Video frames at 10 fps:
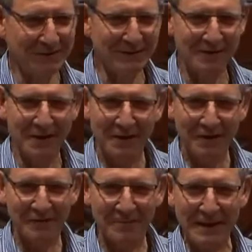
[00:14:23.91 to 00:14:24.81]
So
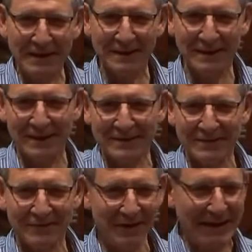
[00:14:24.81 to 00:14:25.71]
for me, it's
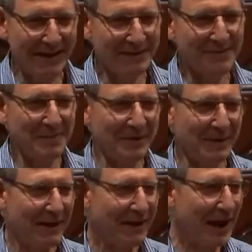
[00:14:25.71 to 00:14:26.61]
a very intimate
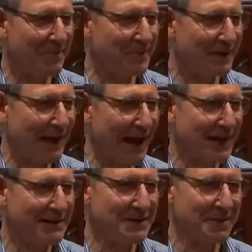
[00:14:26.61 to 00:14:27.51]
and happy
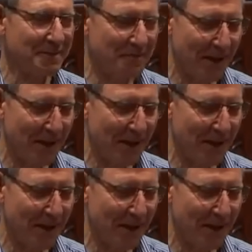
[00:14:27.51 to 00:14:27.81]
occasion,